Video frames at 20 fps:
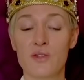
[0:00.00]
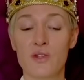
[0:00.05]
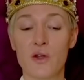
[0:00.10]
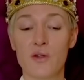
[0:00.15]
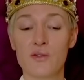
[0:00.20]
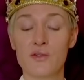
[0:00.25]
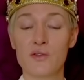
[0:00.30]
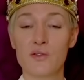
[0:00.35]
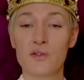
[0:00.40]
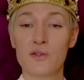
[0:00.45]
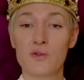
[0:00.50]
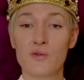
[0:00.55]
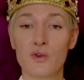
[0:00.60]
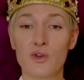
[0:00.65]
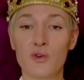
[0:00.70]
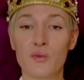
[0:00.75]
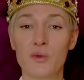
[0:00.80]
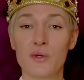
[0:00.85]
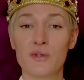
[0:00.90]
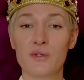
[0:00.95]
nonsense
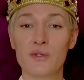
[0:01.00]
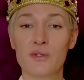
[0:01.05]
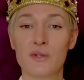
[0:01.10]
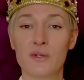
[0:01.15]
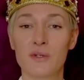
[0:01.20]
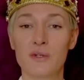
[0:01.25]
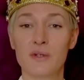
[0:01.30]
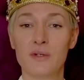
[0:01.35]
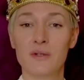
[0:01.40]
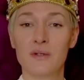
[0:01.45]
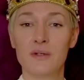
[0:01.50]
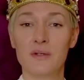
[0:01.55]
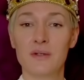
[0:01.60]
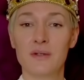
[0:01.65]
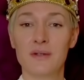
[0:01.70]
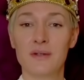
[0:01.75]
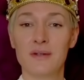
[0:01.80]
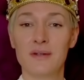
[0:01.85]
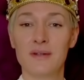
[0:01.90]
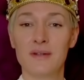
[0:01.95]
rumours
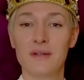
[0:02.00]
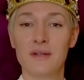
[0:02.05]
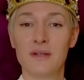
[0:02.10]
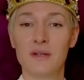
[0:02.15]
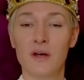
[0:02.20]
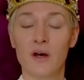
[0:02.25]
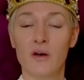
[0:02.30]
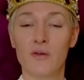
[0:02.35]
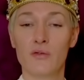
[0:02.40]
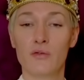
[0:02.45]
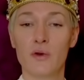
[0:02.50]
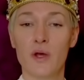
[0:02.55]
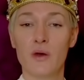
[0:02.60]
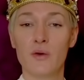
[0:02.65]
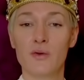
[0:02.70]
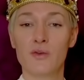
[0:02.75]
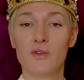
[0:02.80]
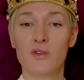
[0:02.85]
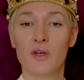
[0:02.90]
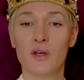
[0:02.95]
of
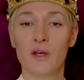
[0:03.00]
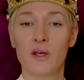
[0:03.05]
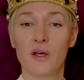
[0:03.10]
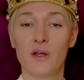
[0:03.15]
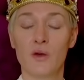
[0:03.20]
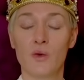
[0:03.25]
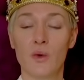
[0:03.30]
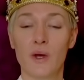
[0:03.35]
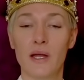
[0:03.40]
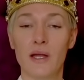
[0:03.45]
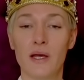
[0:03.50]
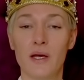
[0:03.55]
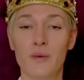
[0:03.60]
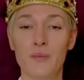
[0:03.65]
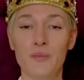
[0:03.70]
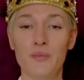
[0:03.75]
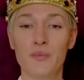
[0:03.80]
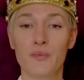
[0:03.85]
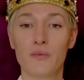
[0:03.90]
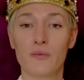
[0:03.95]
Rose and
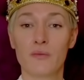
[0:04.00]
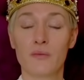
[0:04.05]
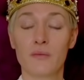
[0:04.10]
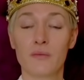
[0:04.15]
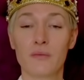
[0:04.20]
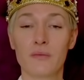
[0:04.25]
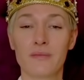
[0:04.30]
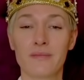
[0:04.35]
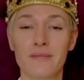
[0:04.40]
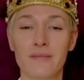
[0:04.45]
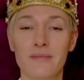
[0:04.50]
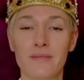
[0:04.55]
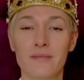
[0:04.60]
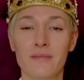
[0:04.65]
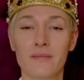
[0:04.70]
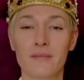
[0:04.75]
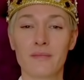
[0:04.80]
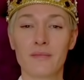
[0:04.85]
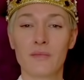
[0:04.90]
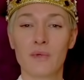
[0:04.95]
William
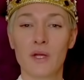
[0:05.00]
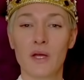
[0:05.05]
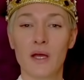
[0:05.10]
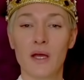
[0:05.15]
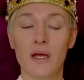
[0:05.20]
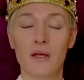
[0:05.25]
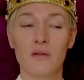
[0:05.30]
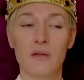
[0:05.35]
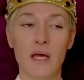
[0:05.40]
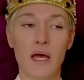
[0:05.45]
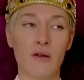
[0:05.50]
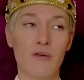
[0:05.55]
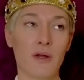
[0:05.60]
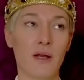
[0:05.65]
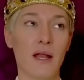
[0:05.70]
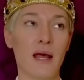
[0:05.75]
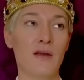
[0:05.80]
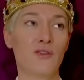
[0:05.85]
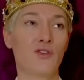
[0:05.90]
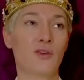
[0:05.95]
and their
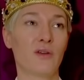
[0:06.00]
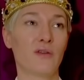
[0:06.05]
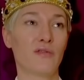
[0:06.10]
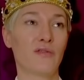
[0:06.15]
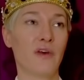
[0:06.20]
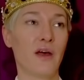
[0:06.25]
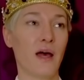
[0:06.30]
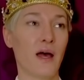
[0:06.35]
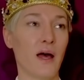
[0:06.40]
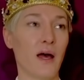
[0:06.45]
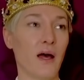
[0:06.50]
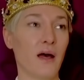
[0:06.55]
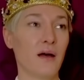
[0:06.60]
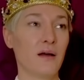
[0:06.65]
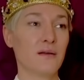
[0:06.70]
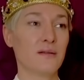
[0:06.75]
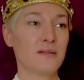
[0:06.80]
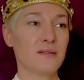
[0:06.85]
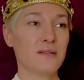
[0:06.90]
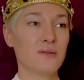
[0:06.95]
alleged
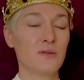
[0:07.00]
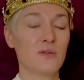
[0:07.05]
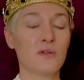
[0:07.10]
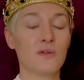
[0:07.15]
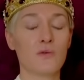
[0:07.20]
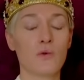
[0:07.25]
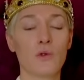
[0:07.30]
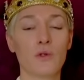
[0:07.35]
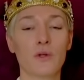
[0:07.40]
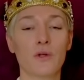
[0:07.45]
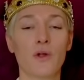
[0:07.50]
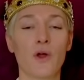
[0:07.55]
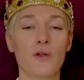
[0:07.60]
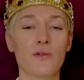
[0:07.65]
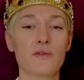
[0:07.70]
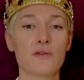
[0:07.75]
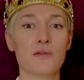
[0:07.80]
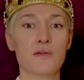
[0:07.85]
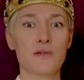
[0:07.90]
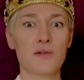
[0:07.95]
affair, which is all the
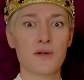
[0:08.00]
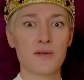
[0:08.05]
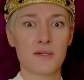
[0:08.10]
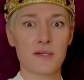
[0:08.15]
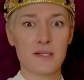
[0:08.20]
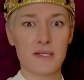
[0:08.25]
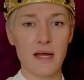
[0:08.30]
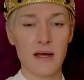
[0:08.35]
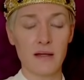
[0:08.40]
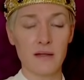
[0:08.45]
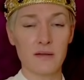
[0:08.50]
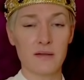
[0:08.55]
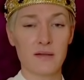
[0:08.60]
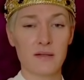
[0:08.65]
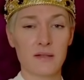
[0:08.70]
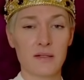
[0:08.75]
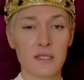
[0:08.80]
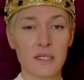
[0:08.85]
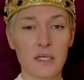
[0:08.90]
nonsense on stilts.